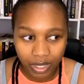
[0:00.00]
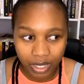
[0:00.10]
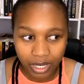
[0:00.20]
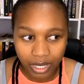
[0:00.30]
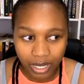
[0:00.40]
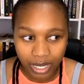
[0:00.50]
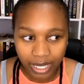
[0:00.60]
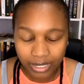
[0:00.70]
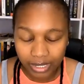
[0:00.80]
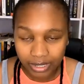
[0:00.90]

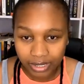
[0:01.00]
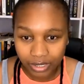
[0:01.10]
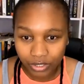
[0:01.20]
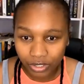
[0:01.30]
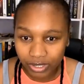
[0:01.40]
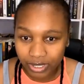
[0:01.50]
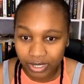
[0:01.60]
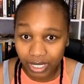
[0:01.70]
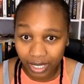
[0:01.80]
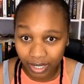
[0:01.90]
I did not
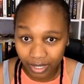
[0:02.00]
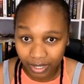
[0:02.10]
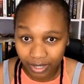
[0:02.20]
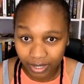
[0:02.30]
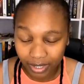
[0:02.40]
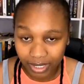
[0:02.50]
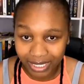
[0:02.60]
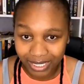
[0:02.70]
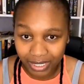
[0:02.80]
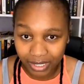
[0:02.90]
say he
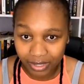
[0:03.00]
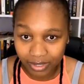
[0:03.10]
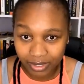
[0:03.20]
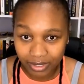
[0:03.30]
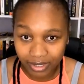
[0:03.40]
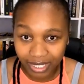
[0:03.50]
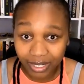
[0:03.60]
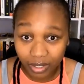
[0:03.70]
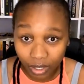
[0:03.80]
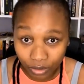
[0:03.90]
is in a
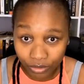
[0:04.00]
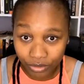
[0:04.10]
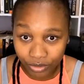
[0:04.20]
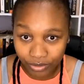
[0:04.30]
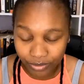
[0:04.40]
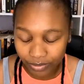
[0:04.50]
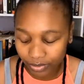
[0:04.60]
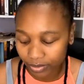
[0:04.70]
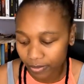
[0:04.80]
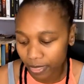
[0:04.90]
cult,
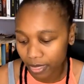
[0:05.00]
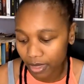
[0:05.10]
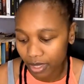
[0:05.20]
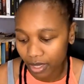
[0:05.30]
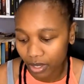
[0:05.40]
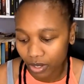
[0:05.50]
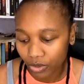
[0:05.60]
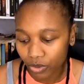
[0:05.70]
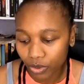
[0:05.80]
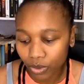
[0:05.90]

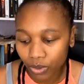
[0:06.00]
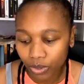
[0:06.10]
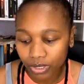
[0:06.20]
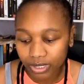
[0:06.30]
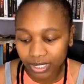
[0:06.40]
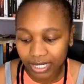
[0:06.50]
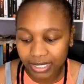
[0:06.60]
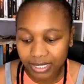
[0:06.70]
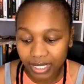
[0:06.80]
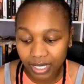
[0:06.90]
nor did I
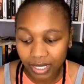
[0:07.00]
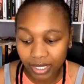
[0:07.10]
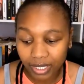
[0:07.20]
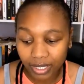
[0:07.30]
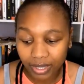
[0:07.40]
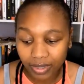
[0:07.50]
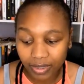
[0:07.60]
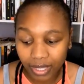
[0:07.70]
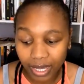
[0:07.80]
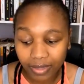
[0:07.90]
say the
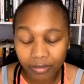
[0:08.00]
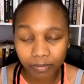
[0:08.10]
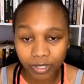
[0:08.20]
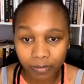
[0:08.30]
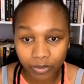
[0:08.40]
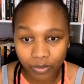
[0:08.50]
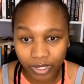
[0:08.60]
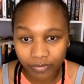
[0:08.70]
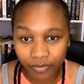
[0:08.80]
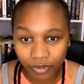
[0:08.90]
other people who were
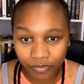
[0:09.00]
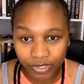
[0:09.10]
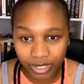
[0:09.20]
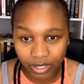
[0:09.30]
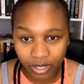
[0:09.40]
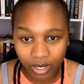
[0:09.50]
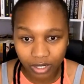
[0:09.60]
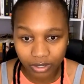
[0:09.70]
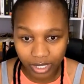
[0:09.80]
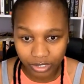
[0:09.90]
involved in the car
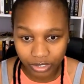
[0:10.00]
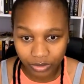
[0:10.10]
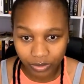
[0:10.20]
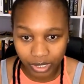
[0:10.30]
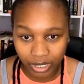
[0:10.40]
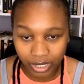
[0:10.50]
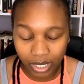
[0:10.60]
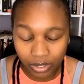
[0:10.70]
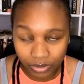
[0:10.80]
crash were in a cult.